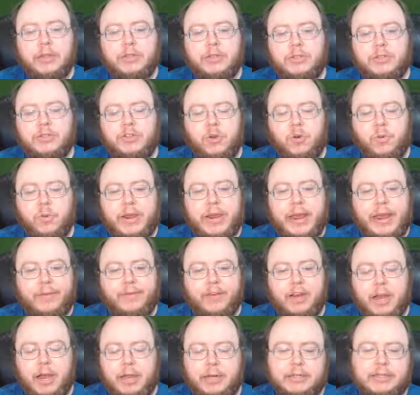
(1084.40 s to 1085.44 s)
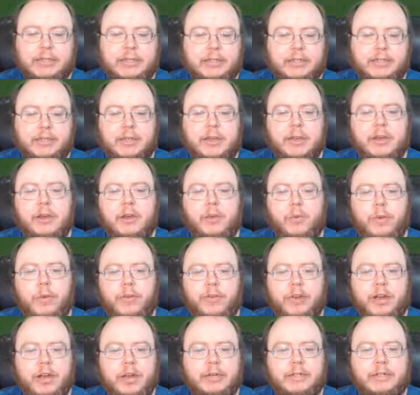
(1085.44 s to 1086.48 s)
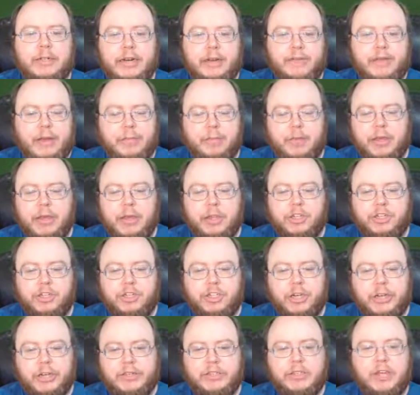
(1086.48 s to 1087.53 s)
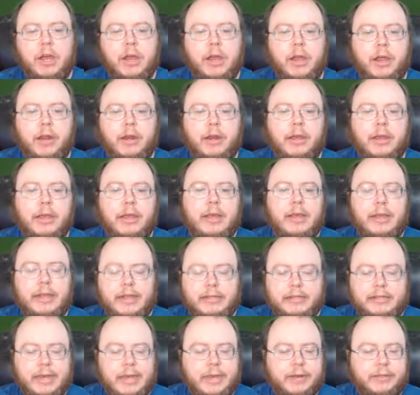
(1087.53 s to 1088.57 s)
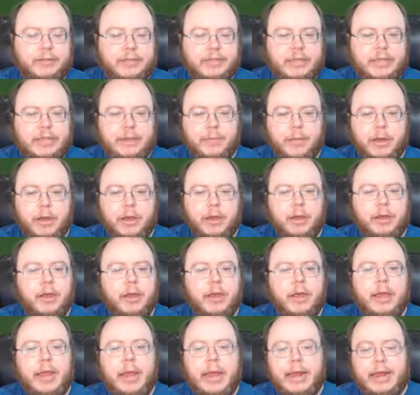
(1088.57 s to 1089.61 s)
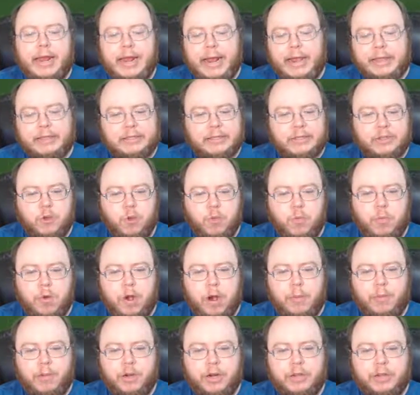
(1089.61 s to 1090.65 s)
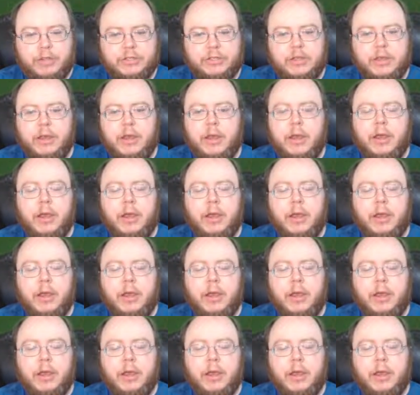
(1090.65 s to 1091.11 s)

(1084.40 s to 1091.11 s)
So we have a content of application JSON, it's got a schema, and it has its own properties.